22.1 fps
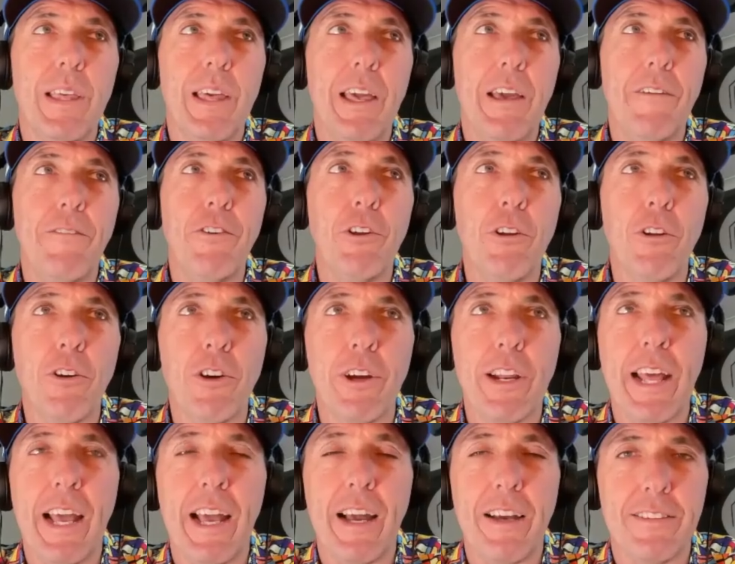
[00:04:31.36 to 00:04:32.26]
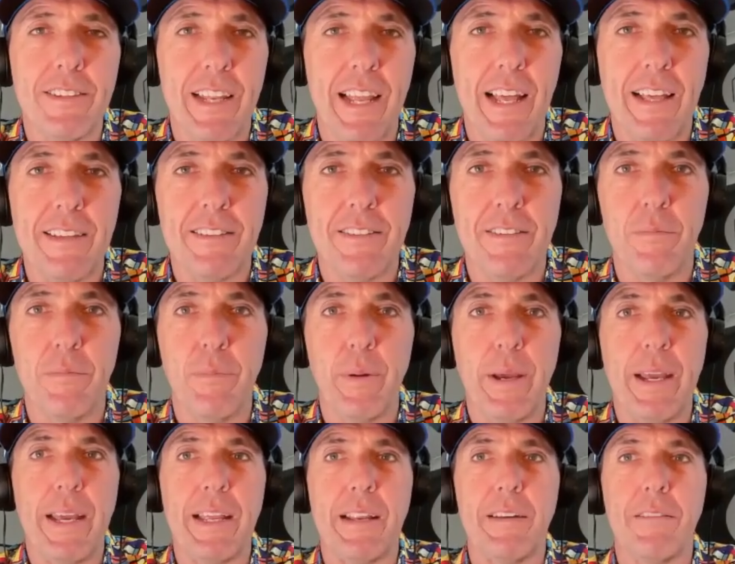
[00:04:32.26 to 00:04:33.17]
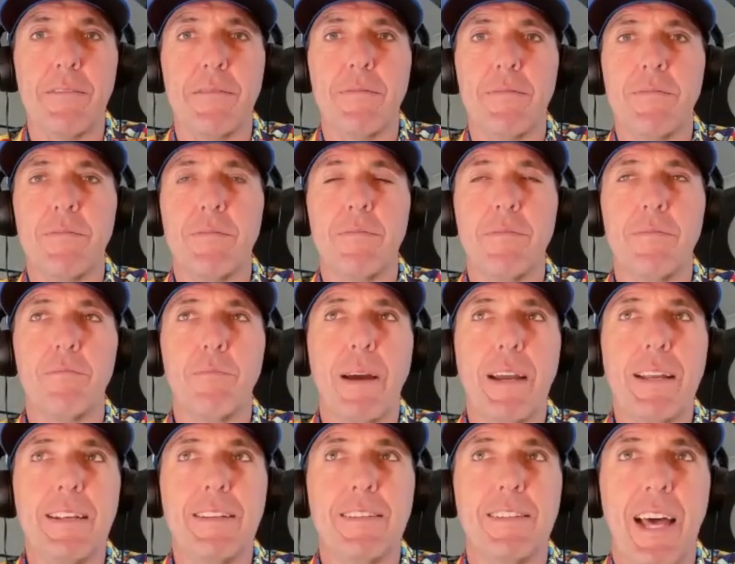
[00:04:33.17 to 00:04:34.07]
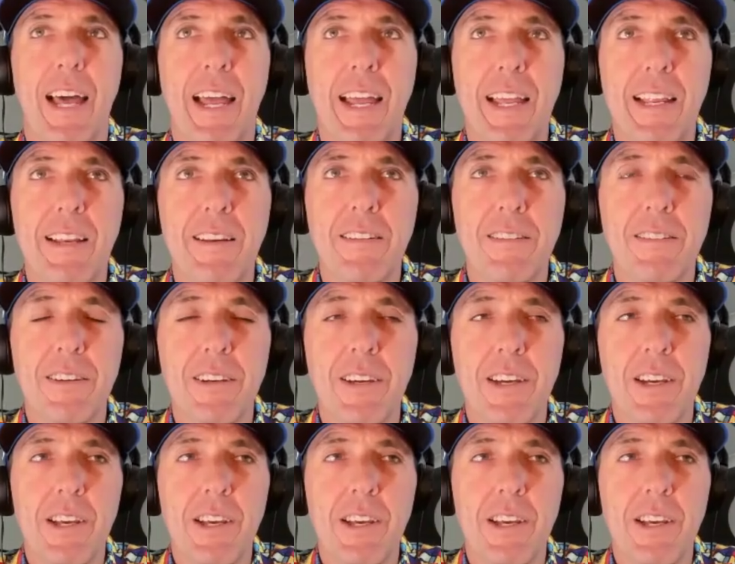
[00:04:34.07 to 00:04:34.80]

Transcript: if you look at a house that hasn't been maintained,